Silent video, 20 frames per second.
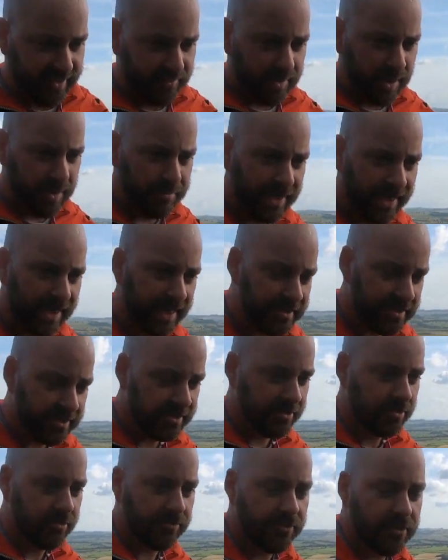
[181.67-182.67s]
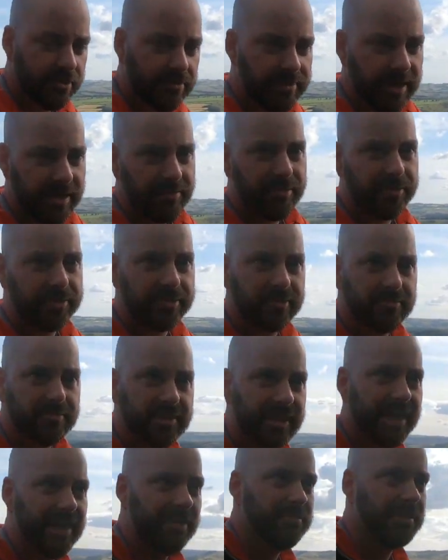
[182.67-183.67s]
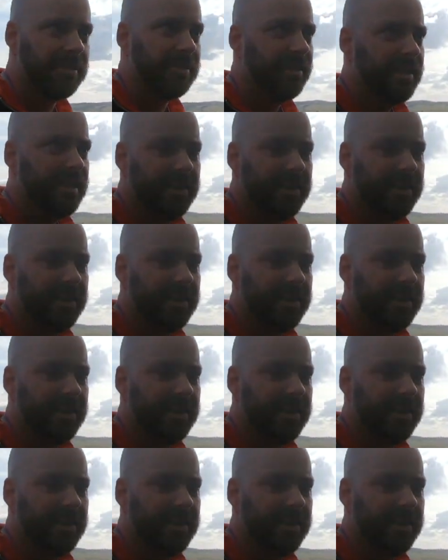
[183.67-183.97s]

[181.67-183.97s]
Been meaning to do them for a bit, but sometimes it